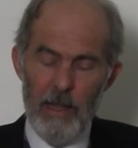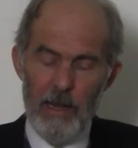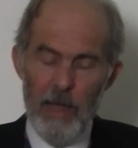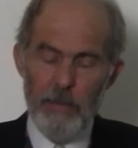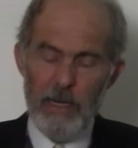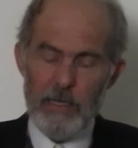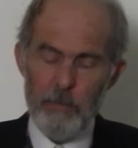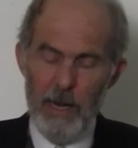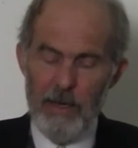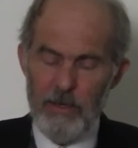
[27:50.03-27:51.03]
Let me
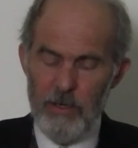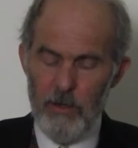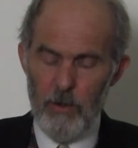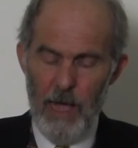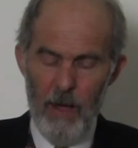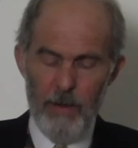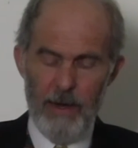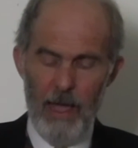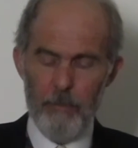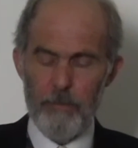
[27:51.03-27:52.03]
explain to you how it
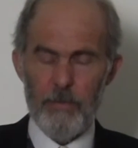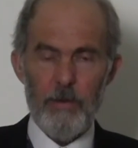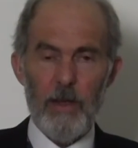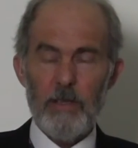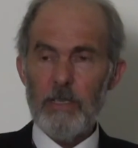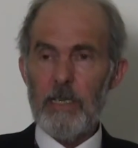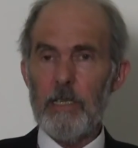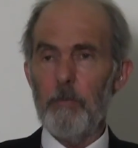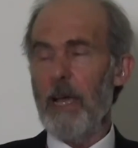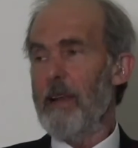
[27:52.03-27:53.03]
happens. I'll just
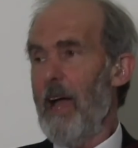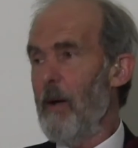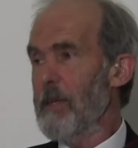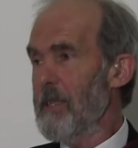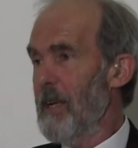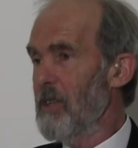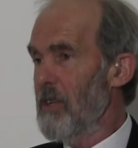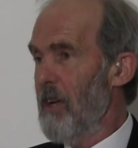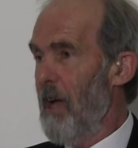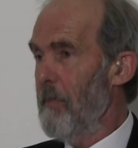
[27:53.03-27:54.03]
explain how
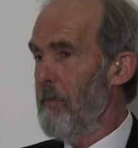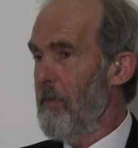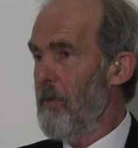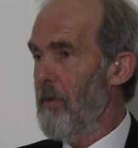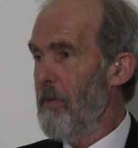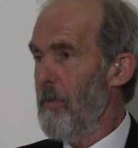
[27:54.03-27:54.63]
ascension happens.